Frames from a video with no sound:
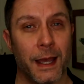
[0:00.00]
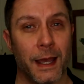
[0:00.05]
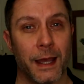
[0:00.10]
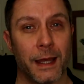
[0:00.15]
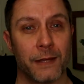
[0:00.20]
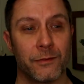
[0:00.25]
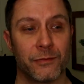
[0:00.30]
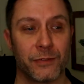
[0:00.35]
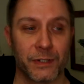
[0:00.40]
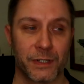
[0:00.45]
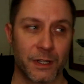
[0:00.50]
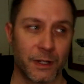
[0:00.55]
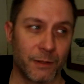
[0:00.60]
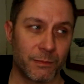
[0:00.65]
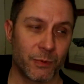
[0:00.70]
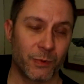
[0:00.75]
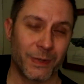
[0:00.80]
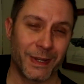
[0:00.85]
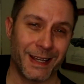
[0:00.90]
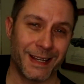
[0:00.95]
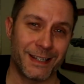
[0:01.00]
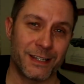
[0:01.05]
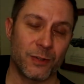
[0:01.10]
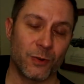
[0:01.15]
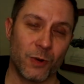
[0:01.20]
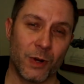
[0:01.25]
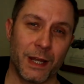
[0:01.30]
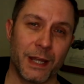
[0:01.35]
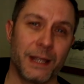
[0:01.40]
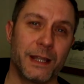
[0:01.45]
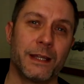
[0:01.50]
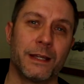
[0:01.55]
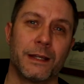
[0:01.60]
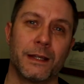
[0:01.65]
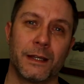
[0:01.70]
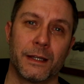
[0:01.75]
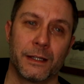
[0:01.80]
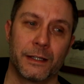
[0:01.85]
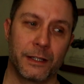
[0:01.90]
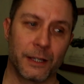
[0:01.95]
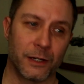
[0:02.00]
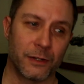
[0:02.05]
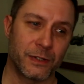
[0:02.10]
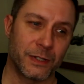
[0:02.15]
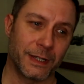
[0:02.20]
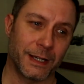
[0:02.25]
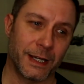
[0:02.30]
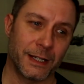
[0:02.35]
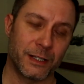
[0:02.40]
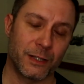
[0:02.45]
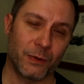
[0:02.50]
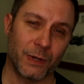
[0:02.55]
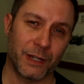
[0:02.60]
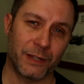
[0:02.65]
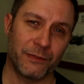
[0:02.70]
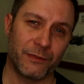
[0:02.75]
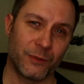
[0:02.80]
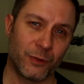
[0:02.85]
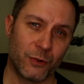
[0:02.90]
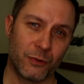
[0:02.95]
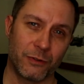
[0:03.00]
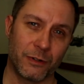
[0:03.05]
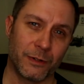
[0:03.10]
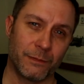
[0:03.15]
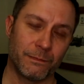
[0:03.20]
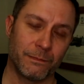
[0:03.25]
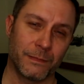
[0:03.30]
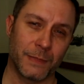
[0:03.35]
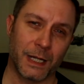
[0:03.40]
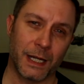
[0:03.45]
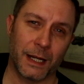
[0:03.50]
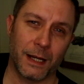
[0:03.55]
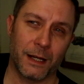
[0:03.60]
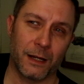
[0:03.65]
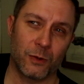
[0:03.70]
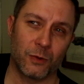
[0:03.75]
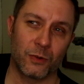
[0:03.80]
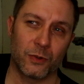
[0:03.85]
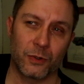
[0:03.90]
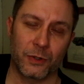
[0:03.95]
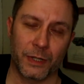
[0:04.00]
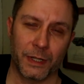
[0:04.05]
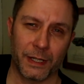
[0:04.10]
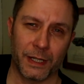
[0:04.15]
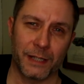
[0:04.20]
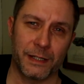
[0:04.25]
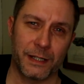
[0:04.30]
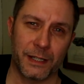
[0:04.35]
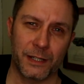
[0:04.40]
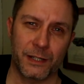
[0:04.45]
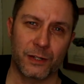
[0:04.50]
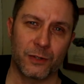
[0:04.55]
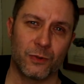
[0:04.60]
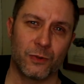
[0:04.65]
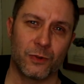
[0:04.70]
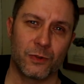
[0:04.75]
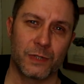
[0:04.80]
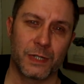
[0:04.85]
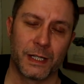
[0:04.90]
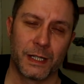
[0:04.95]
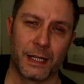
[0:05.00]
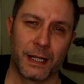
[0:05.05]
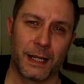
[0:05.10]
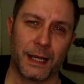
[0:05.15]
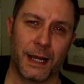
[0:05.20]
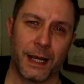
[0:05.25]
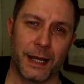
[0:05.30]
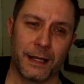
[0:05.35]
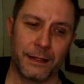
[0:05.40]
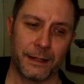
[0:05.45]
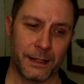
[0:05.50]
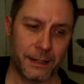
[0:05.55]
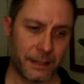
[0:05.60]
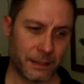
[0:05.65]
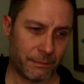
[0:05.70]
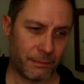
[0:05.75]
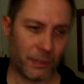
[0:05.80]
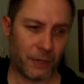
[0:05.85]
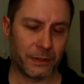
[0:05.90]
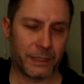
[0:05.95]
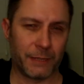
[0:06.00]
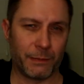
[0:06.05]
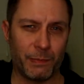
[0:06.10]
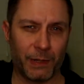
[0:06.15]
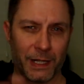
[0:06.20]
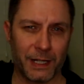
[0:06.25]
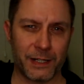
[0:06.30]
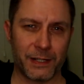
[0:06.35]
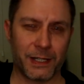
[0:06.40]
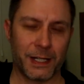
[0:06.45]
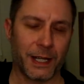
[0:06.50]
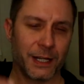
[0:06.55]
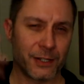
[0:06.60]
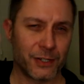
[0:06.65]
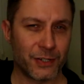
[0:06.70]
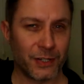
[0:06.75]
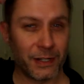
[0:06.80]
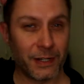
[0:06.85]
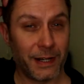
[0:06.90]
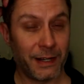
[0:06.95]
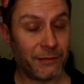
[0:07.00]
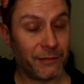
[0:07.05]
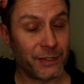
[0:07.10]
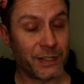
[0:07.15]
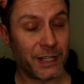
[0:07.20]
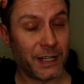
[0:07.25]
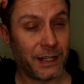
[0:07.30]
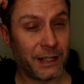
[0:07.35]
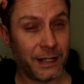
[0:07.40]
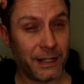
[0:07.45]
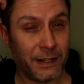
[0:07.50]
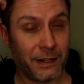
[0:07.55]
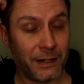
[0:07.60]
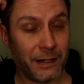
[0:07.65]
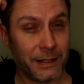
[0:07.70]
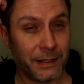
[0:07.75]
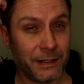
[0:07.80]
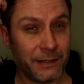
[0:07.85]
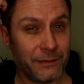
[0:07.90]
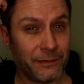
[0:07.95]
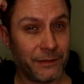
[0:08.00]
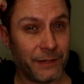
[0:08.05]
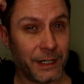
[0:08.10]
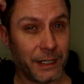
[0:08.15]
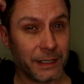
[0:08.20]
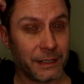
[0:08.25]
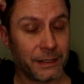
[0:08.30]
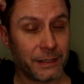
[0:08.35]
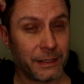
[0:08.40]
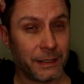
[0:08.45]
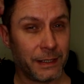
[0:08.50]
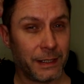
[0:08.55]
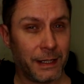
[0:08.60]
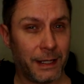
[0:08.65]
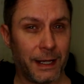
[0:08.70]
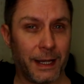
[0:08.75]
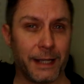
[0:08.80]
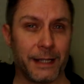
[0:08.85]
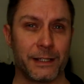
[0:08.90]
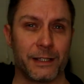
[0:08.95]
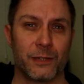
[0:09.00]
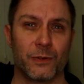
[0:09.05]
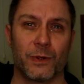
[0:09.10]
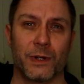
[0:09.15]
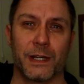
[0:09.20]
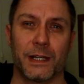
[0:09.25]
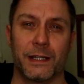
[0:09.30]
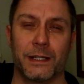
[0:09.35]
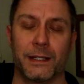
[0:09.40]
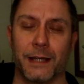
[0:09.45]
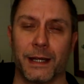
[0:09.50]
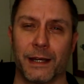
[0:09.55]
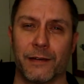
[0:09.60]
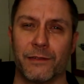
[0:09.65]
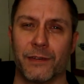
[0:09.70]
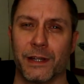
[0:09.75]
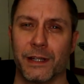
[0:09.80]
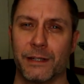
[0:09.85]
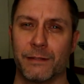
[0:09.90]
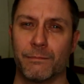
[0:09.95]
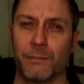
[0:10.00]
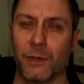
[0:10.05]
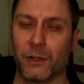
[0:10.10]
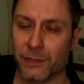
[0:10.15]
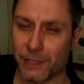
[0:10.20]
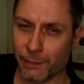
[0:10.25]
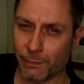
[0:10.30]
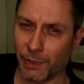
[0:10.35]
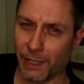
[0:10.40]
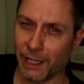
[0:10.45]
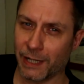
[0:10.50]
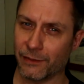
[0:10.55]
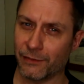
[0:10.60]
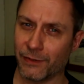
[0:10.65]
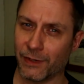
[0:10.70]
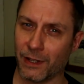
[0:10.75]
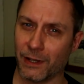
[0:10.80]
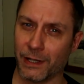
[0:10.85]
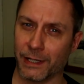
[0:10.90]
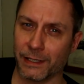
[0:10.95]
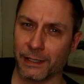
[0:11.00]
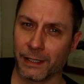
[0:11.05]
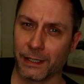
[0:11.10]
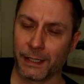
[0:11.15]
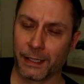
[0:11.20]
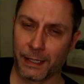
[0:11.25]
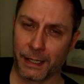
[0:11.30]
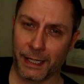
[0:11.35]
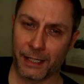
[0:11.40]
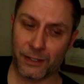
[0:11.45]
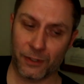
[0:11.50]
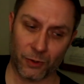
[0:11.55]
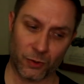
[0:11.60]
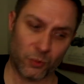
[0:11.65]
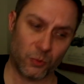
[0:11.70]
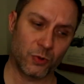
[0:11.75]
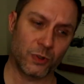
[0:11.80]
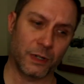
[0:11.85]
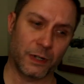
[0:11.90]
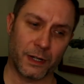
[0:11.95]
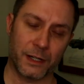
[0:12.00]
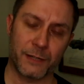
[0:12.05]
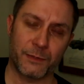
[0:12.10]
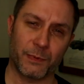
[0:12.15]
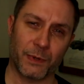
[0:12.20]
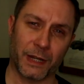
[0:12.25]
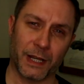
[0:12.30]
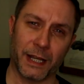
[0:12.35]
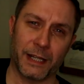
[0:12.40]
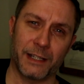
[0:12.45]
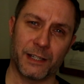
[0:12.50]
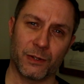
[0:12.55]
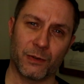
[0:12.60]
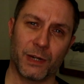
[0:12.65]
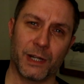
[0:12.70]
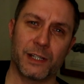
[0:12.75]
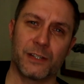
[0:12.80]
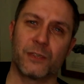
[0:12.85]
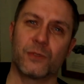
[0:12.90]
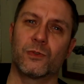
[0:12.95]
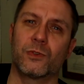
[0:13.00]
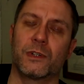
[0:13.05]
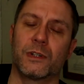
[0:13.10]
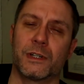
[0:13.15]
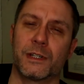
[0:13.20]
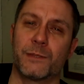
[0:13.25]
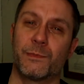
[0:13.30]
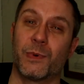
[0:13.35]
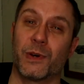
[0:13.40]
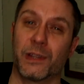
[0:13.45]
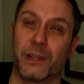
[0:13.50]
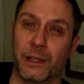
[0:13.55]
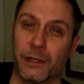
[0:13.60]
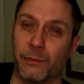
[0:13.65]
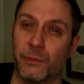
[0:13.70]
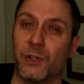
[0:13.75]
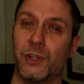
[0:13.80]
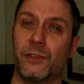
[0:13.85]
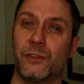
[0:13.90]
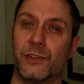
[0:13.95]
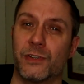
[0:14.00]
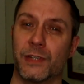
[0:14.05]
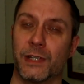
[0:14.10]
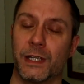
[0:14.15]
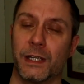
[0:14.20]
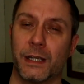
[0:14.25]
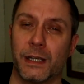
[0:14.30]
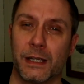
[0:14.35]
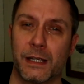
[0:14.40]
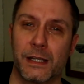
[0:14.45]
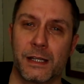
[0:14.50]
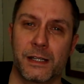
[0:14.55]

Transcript: And for example, with A2A, go to the A2A forum or look at their Discord, and there's a multiplayer section. And every Sunday night, in fact, A2A have a multiplayer flight. It's not organised by A2A, it's organised by the community.